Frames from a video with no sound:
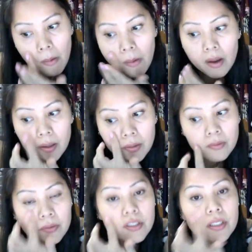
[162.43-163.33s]

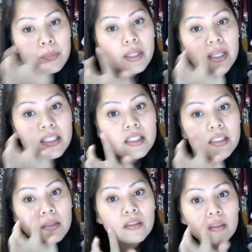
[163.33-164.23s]
And just place a
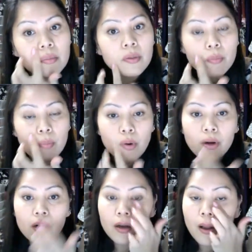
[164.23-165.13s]
little bit
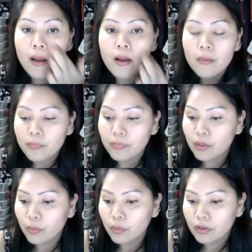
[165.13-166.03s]
more,
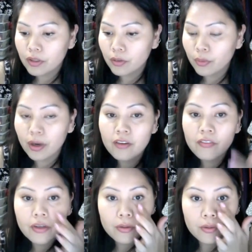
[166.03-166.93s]
wherever
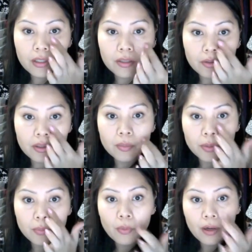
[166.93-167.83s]
you need a little bit
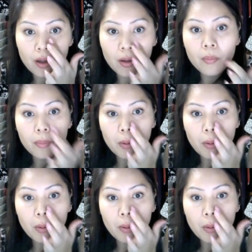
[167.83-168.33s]
more help.